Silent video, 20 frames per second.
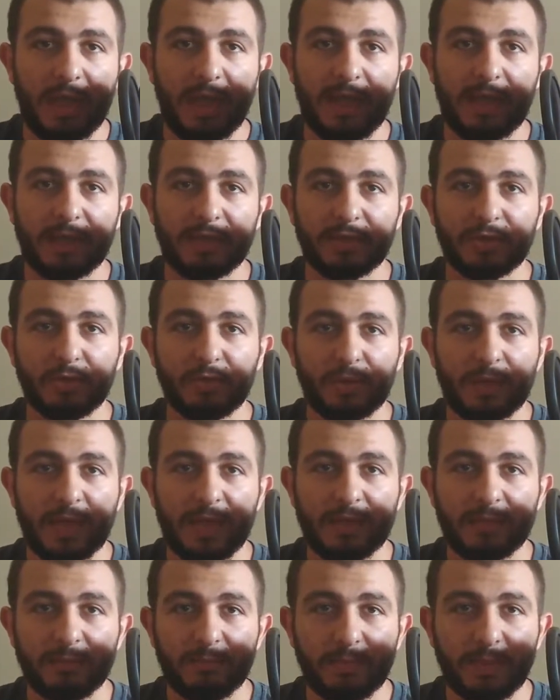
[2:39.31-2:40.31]
and you
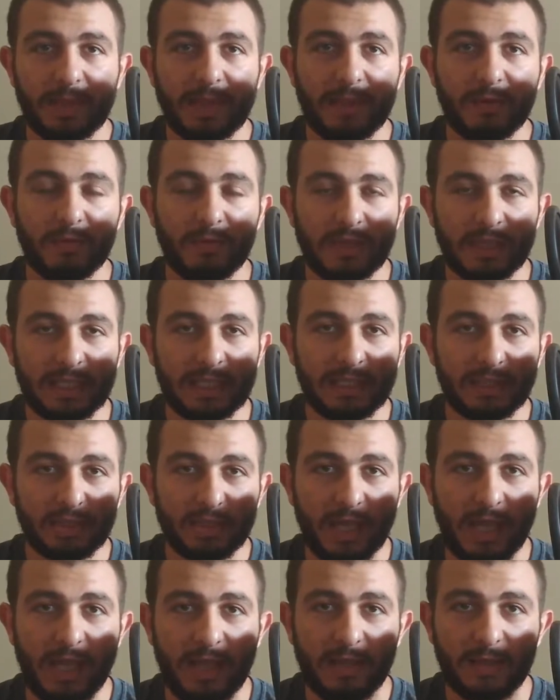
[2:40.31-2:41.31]
can play with
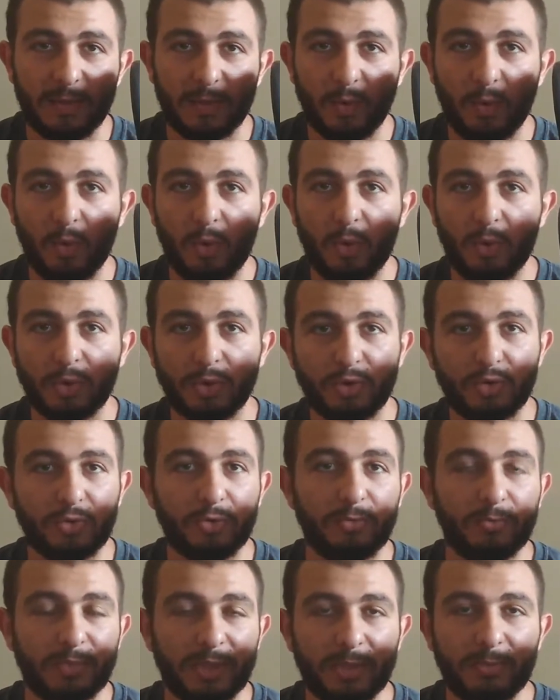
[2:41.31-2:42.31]
each hand, or
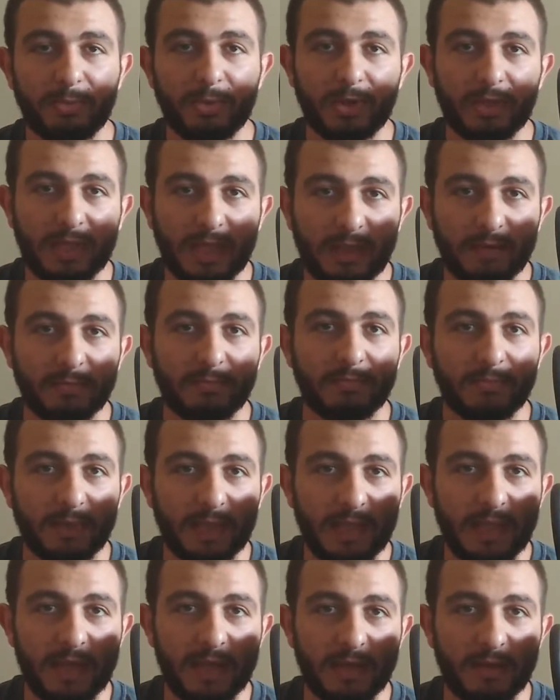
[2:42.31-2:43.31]
two people can
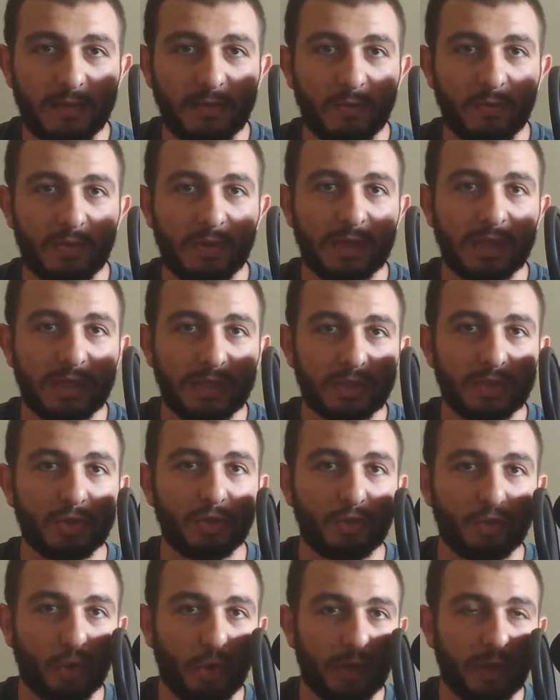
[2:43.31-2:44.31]
play with each
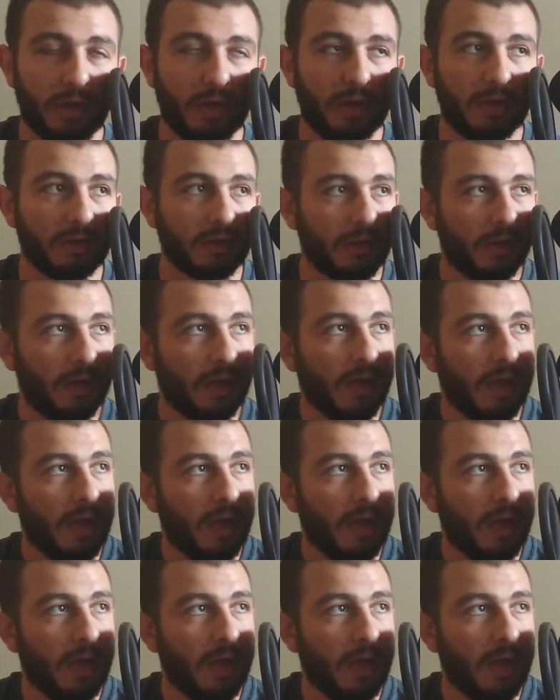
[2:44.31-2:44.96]
Joy-Con.